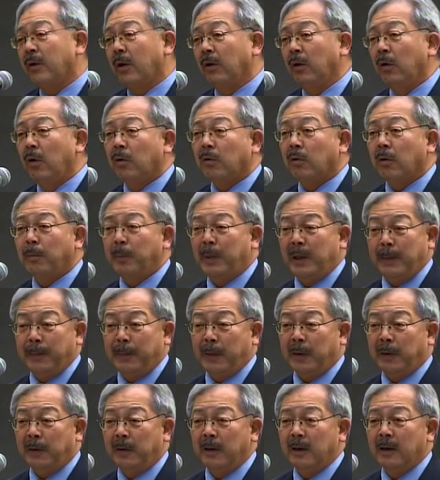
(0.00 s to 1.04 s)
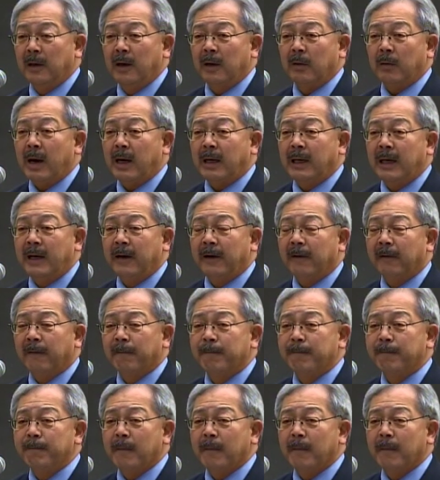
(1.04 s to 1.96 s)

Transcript: our local people right here.